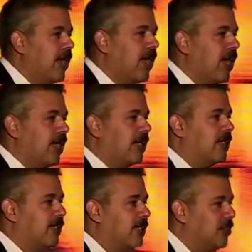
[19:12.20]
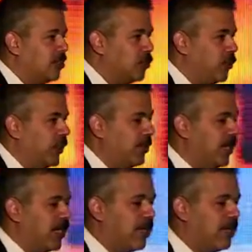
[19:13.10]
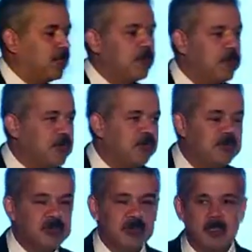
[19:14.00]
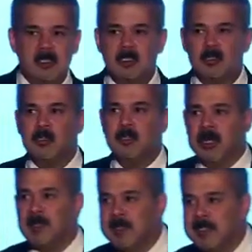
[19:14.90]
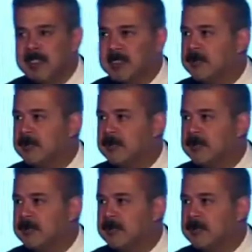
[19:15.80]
and you will be able to prove to your company